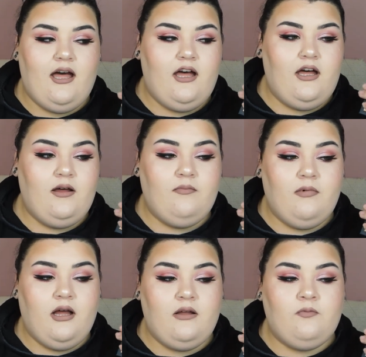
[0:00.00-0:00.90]
um,
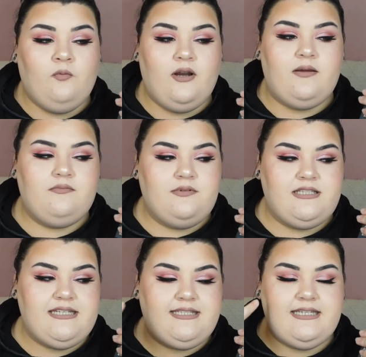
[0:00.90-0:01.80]
what I
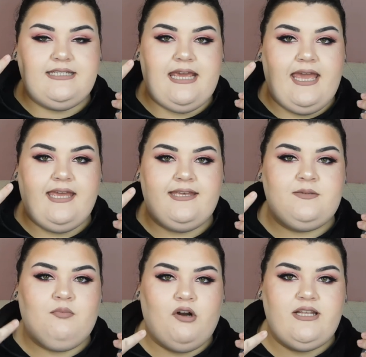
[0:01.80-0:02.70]
did today
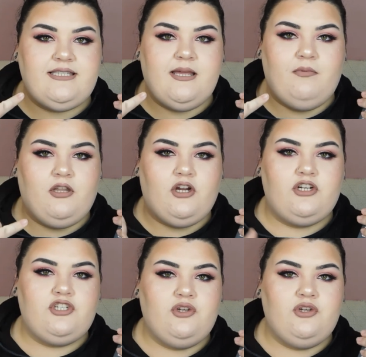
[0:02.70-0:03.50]
is pretty similar